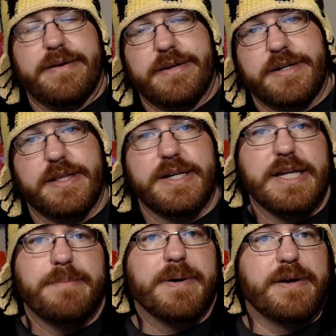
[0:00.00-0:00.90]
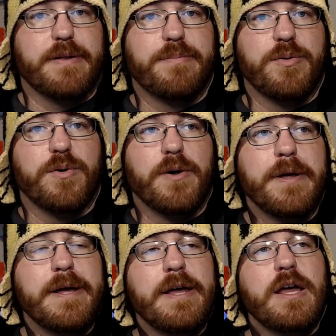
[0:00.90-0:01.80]
to the deep end of the pool,
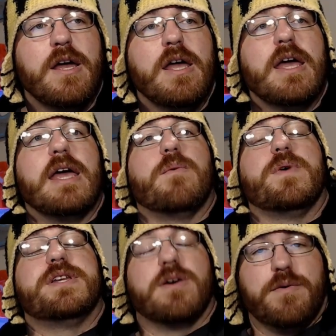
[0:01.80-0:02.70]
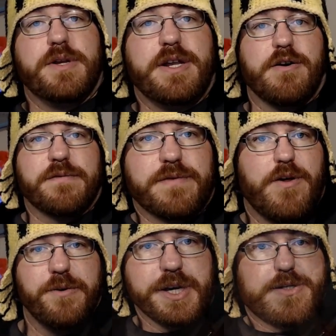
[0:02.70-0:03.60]
and we don't need our
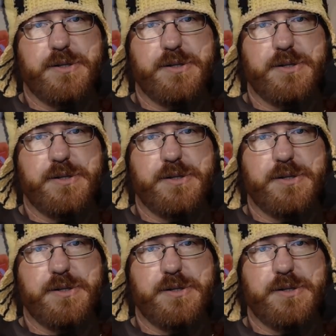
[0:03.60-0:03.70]
floaties.